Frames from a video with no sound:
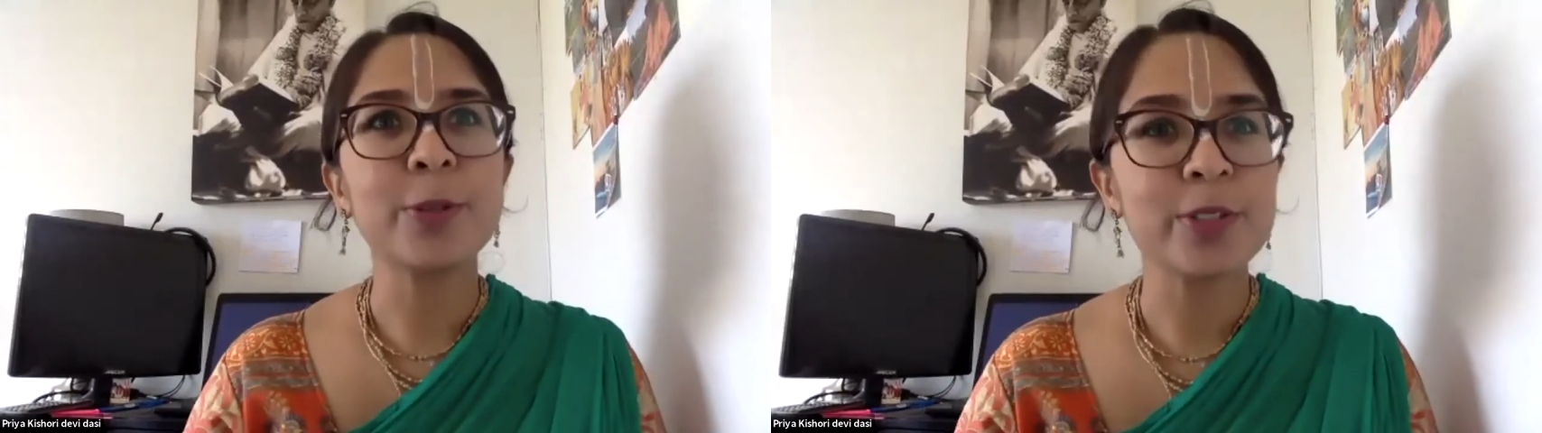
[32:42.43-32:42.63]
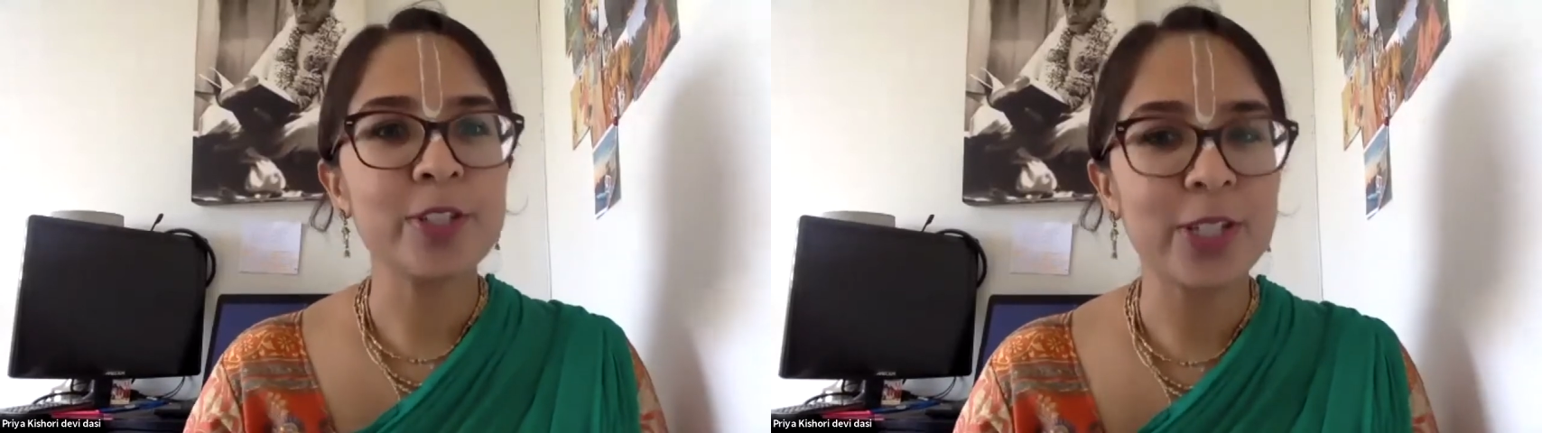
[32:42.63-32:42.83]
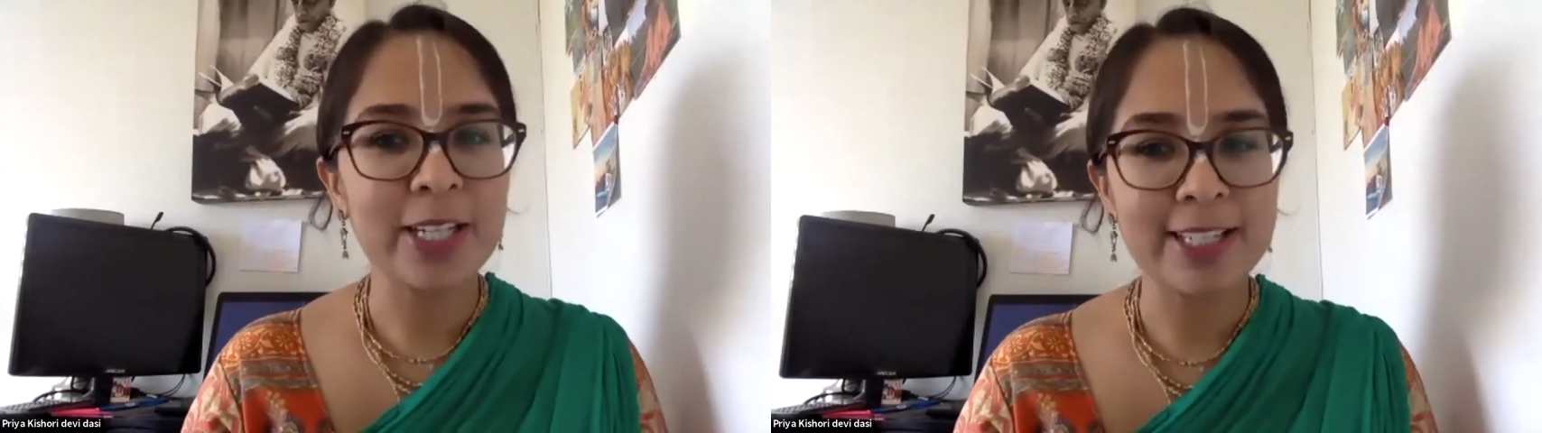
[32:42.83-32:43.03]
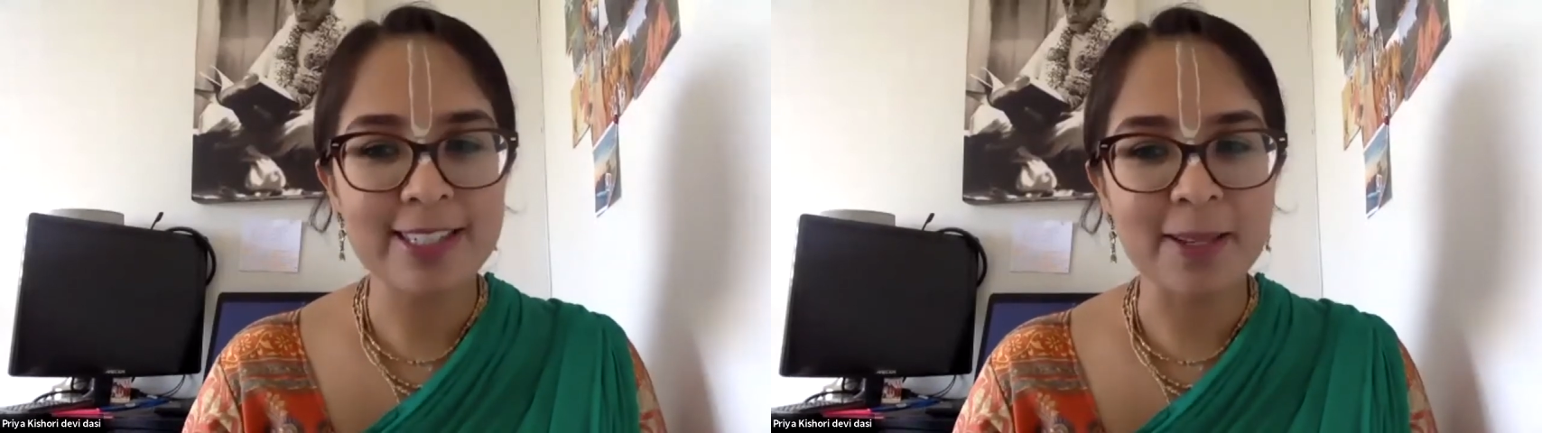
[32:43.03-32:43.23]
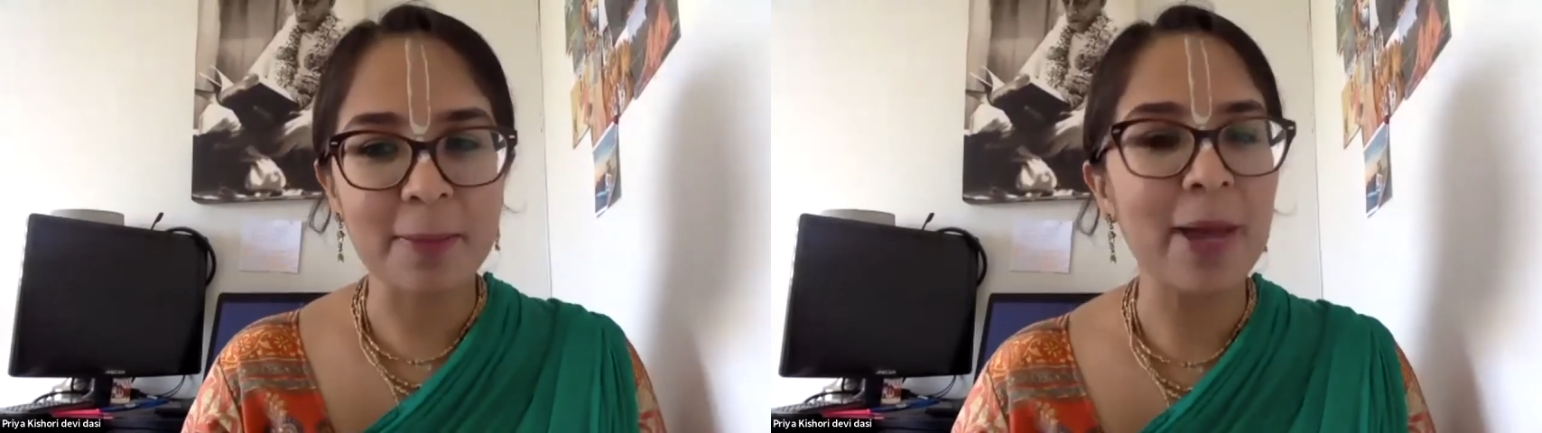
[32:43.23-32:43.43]
share
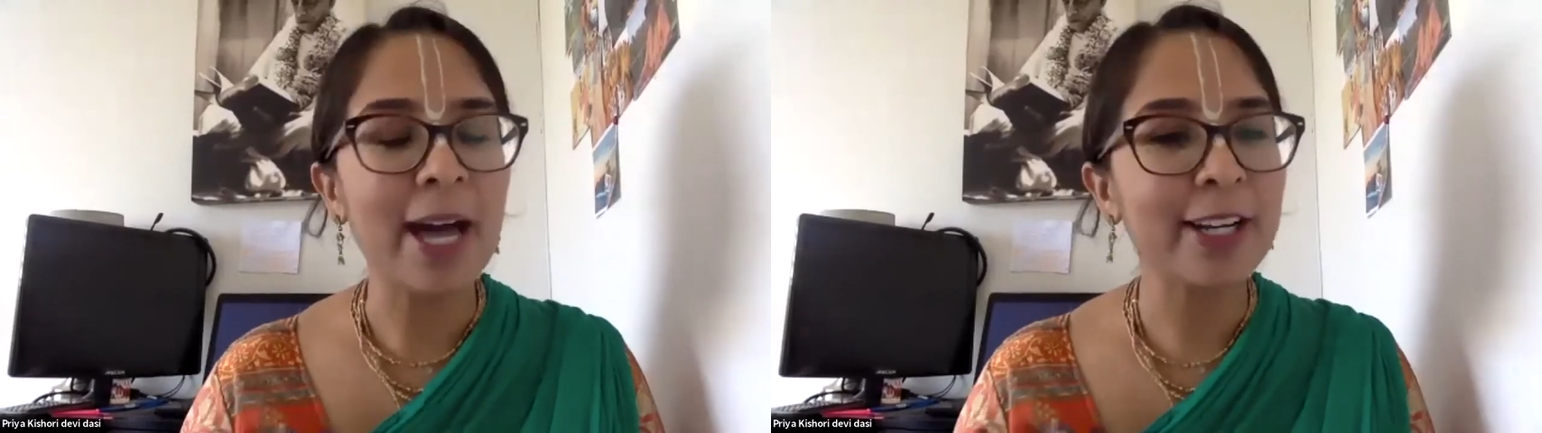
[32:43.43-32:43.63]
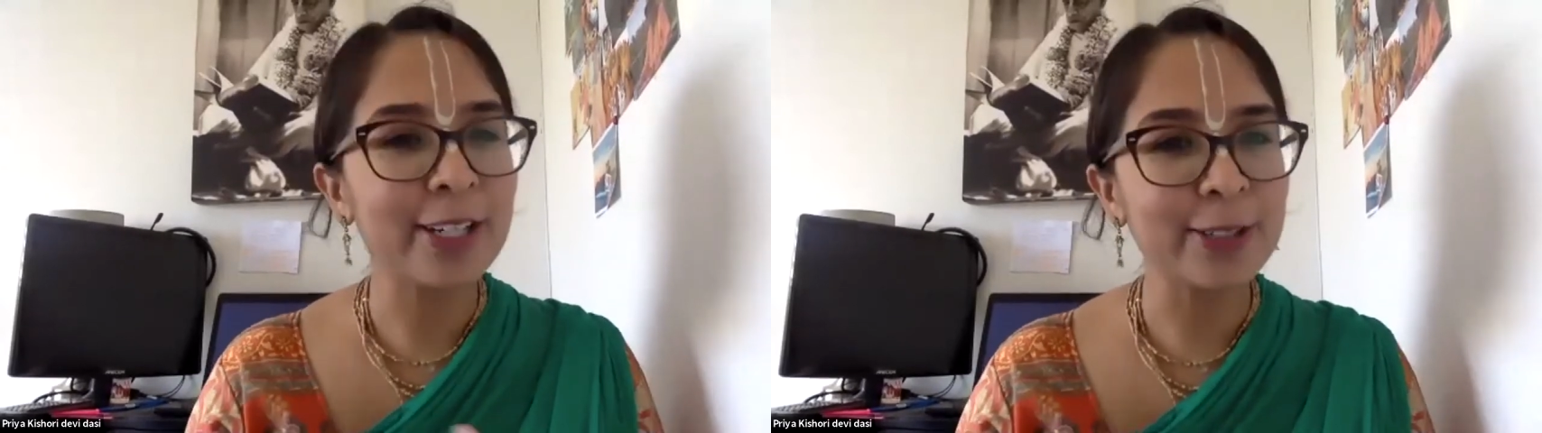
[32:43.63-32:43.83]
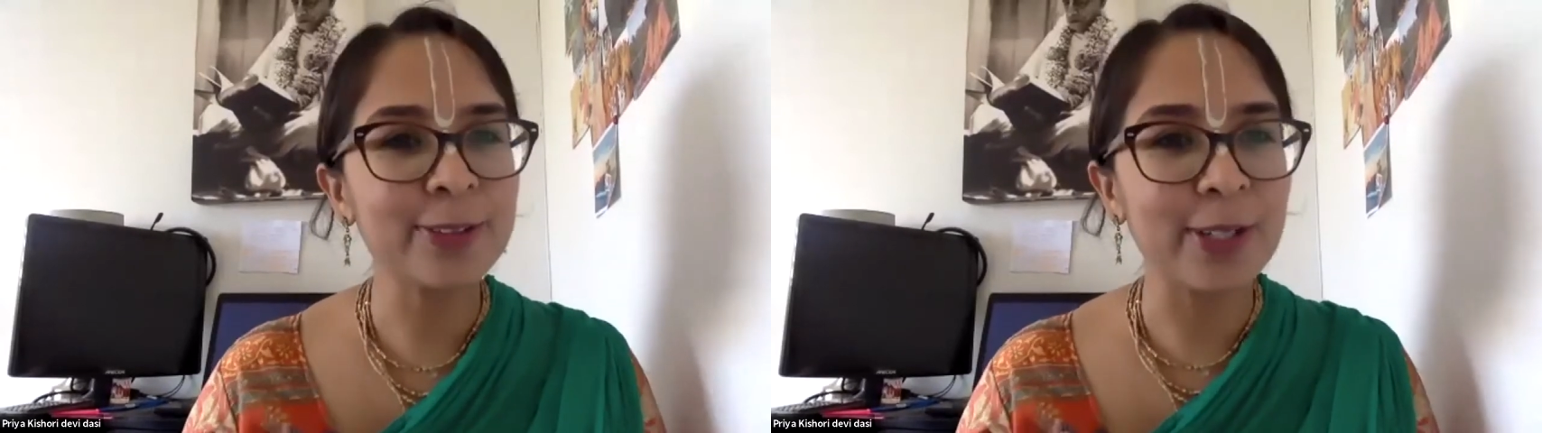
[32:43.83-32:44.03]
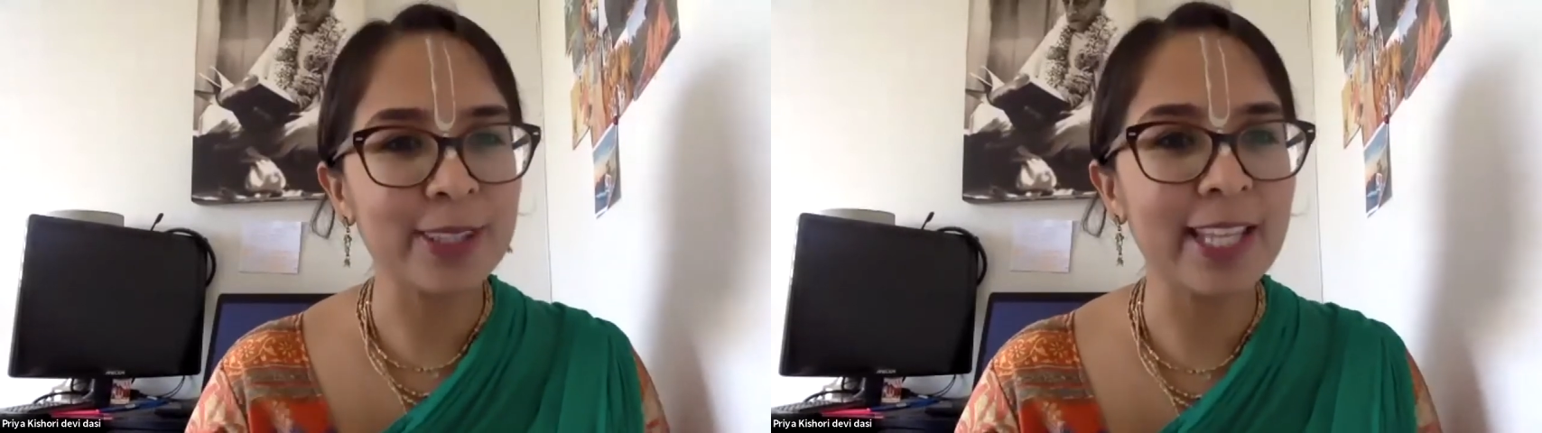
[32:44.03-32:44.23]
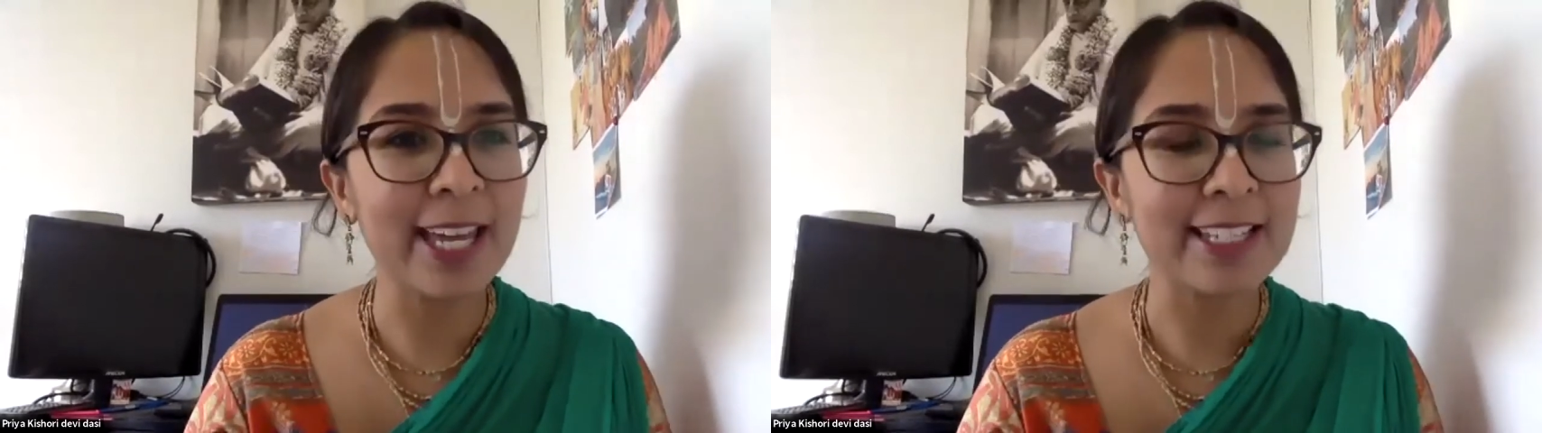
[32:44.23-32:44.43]
some background
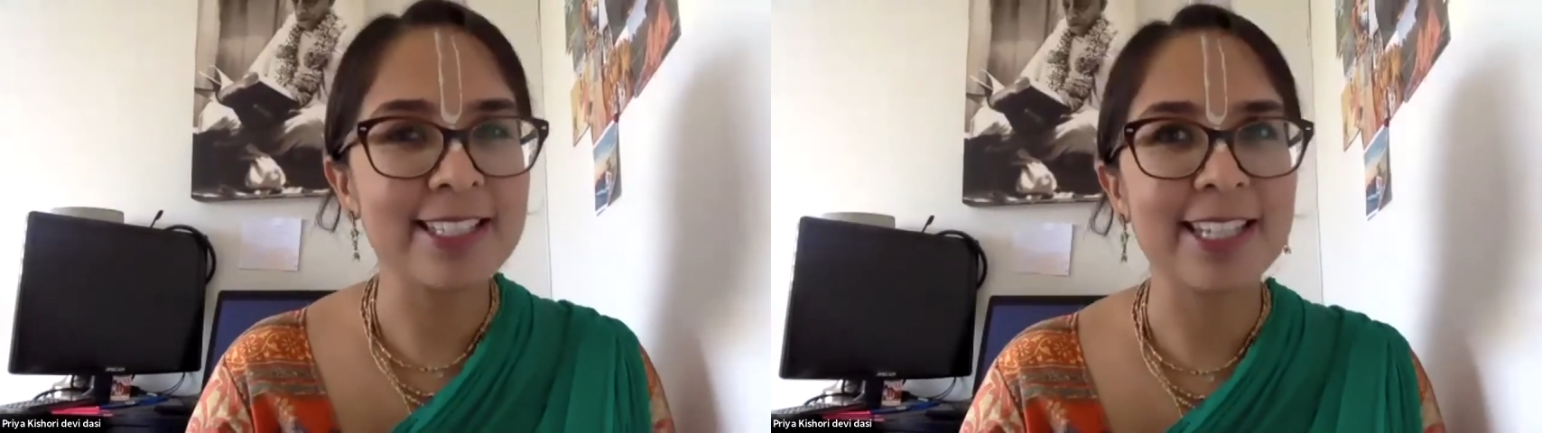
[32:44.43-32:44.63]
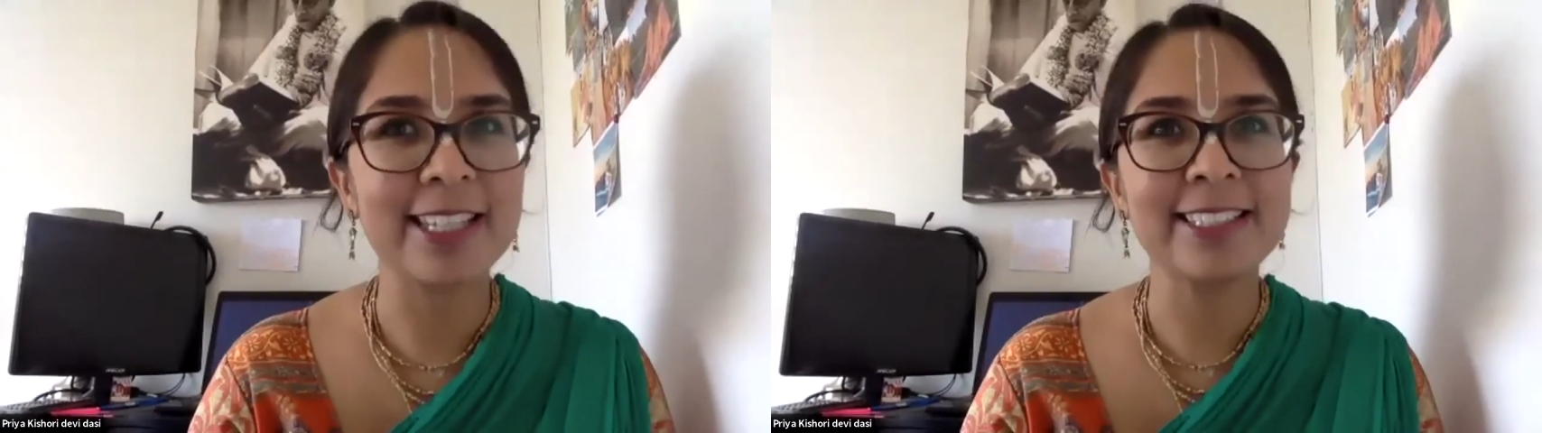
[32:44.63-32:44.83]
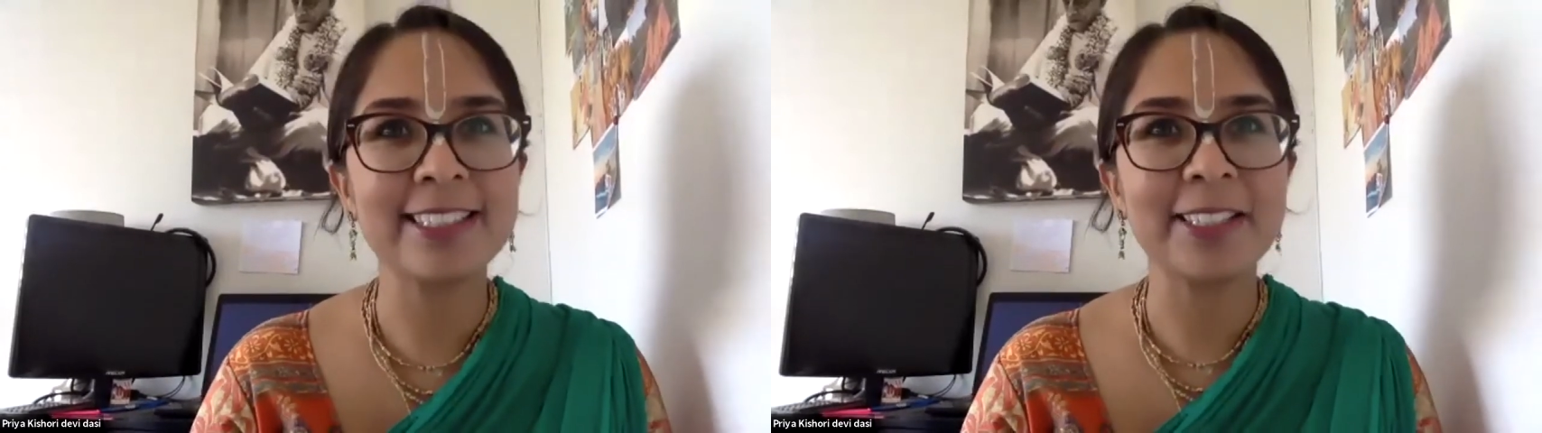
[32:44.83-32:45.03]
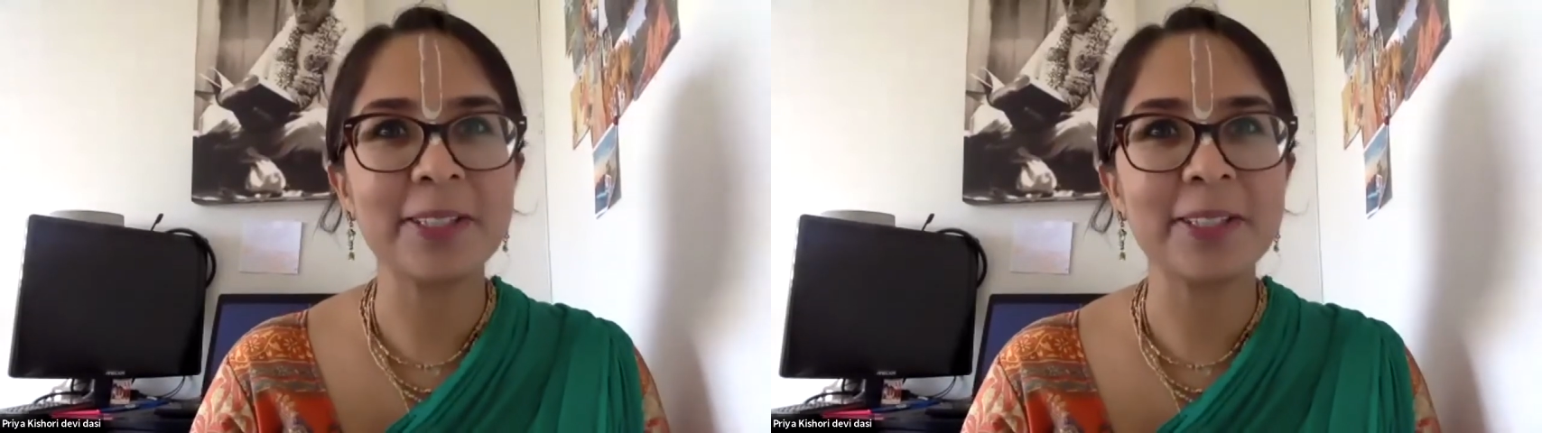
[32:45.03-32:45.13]
on that? And,